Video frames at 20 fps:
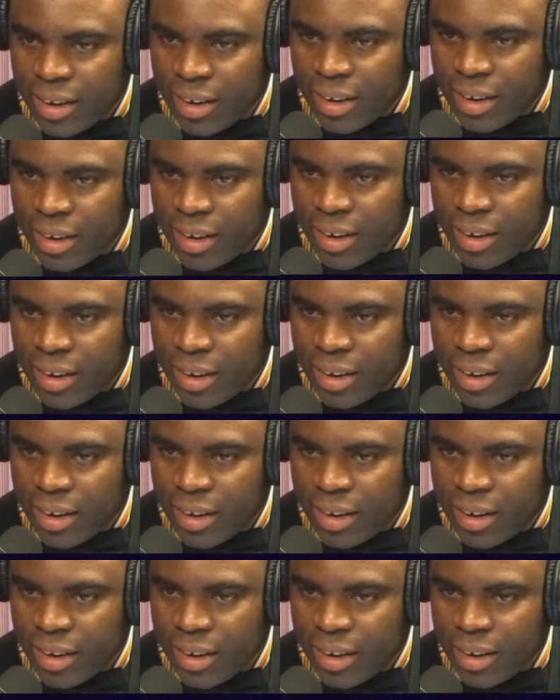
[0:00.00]

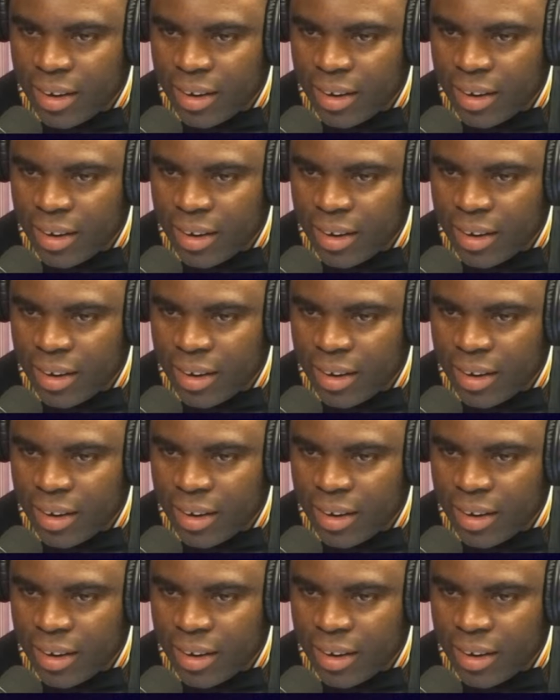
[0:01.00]

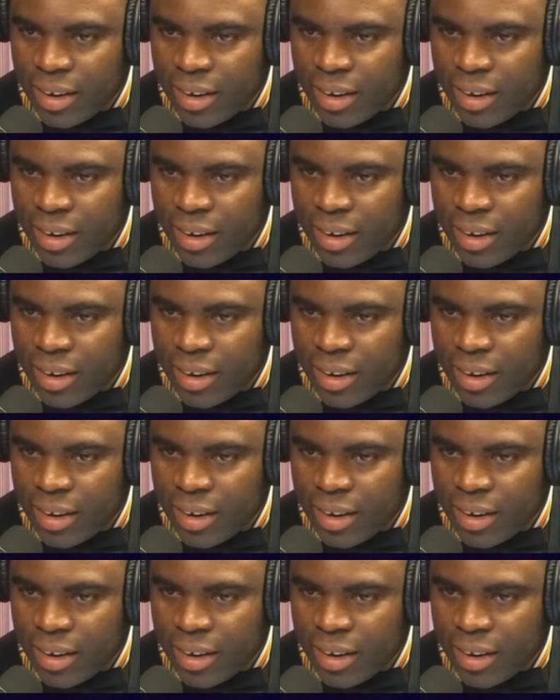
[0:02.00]

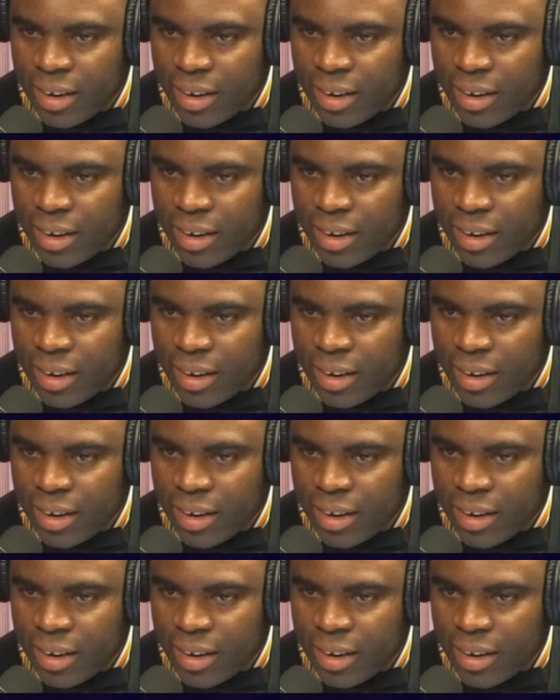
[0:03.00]

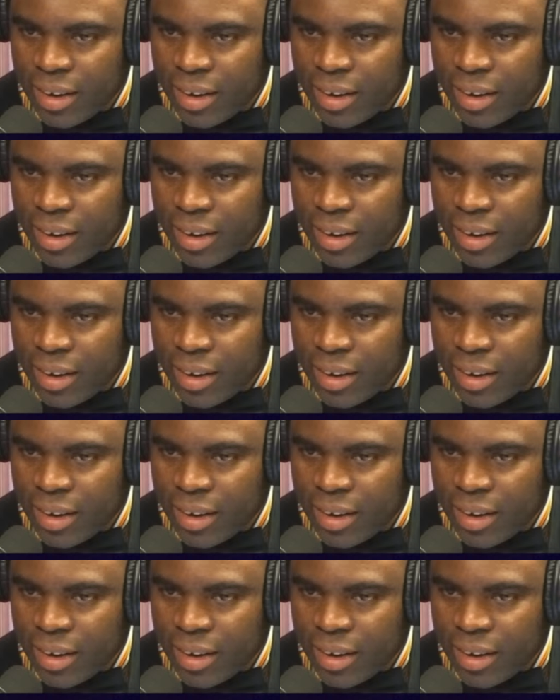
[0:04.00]

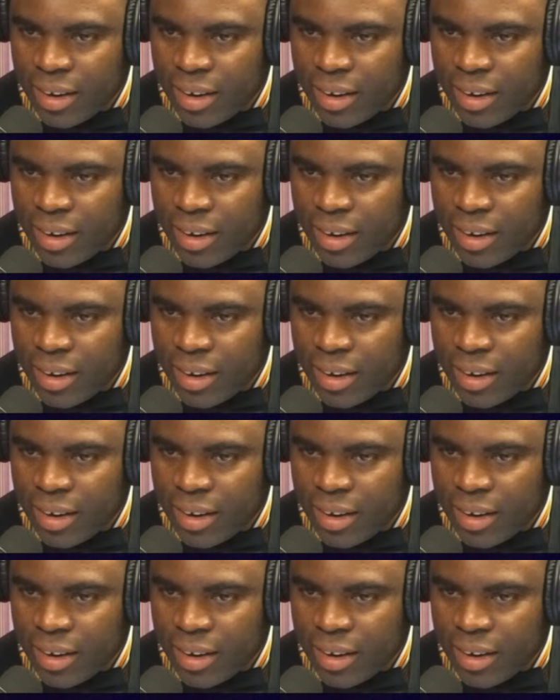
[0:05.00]

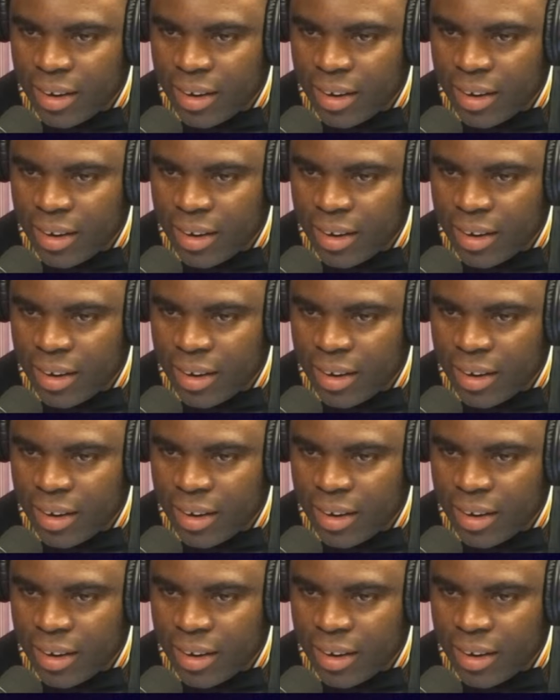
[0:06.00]

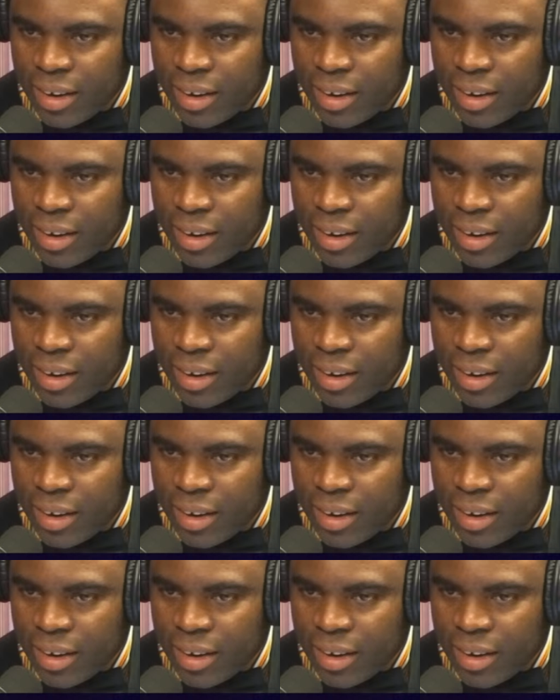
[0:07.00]
[no speech]